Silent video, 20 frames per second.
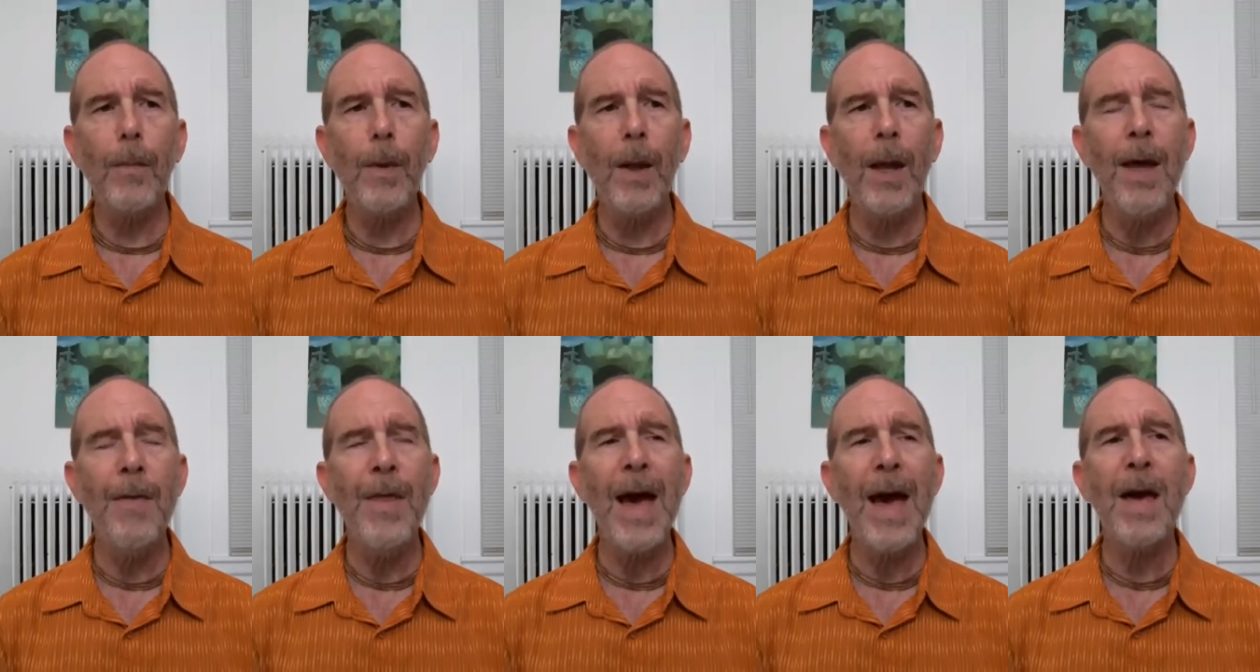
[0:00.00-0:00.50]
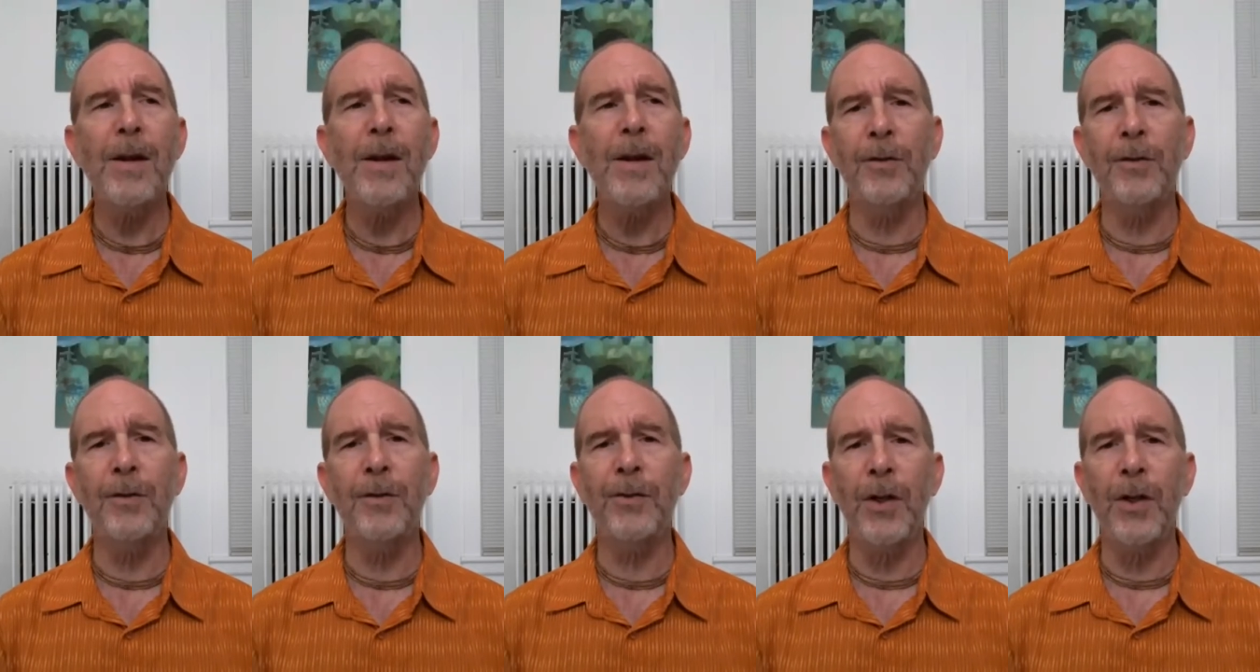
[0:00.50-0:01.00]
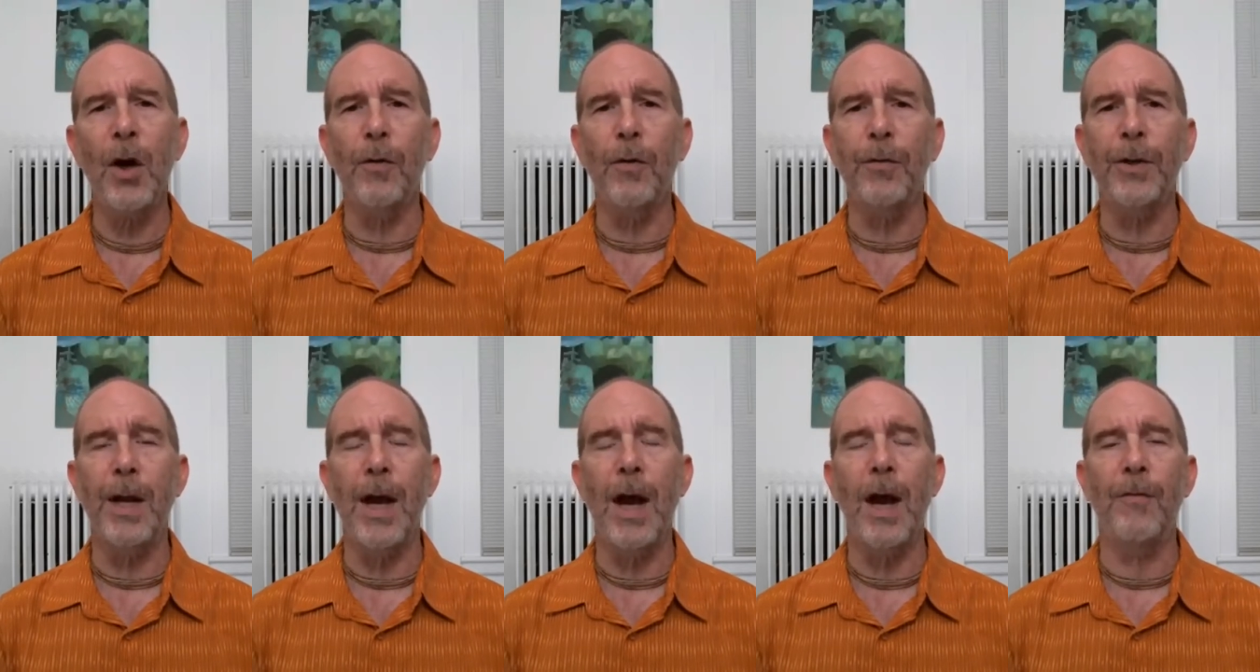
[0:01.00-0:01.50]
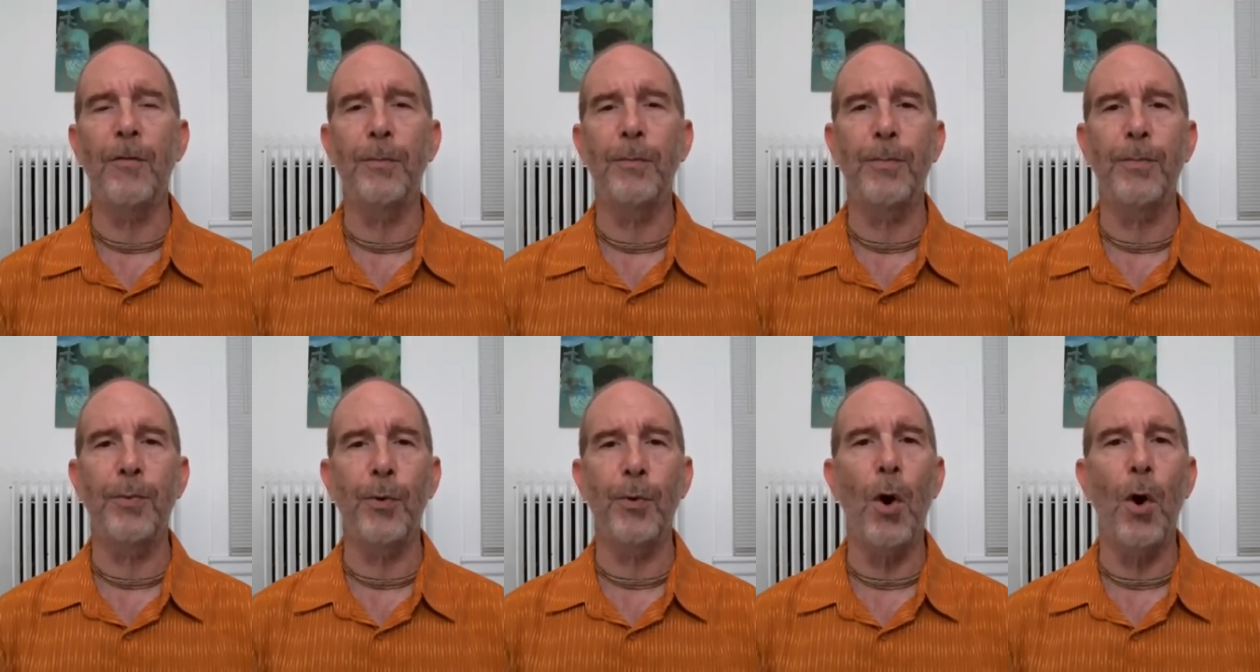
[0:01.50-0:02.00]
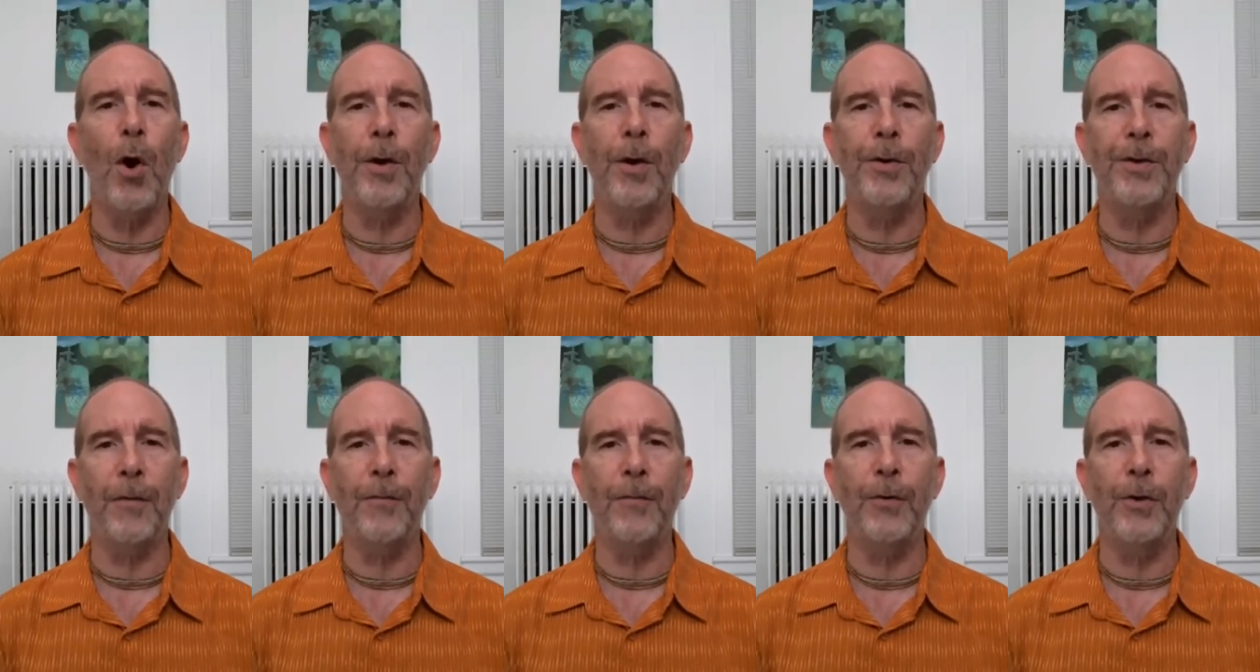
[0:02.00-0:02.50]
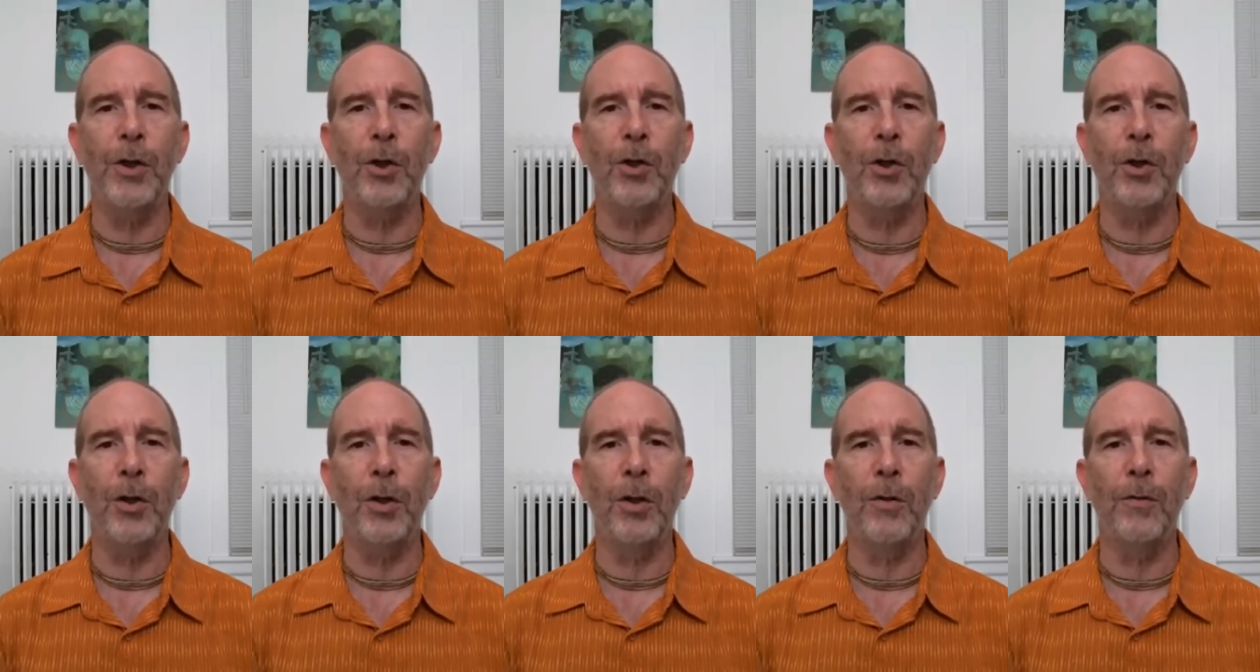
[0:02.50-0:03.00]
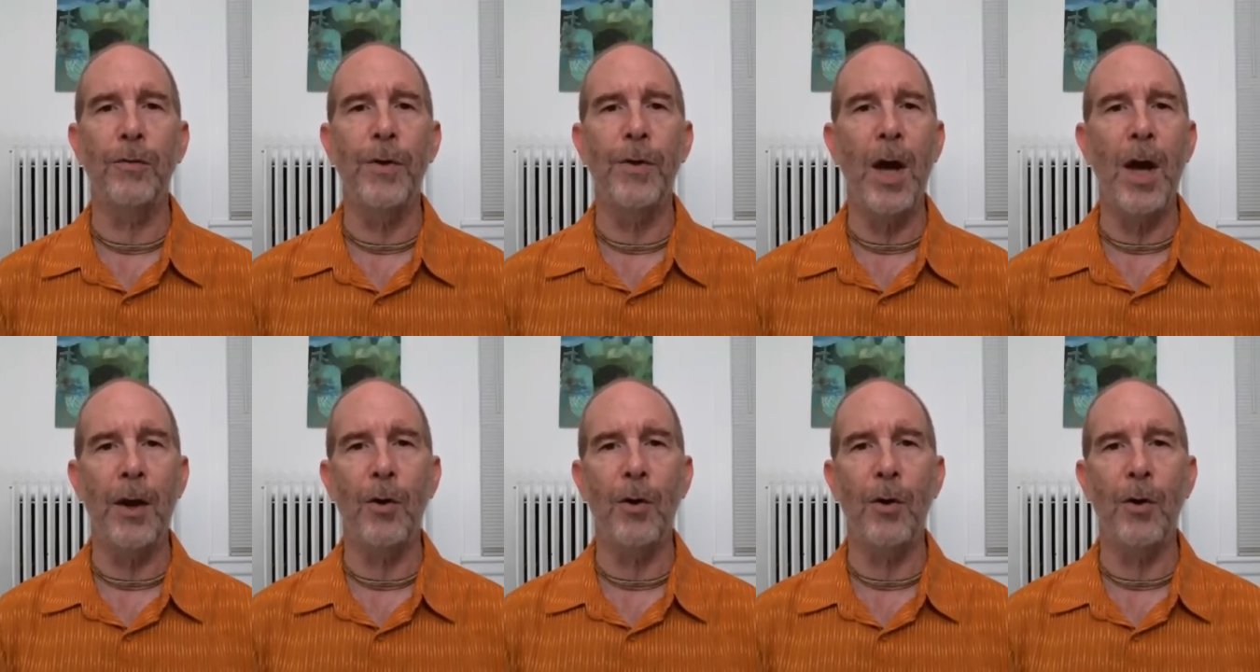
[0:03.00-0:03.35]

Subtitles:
And that itself can have a broad definition of not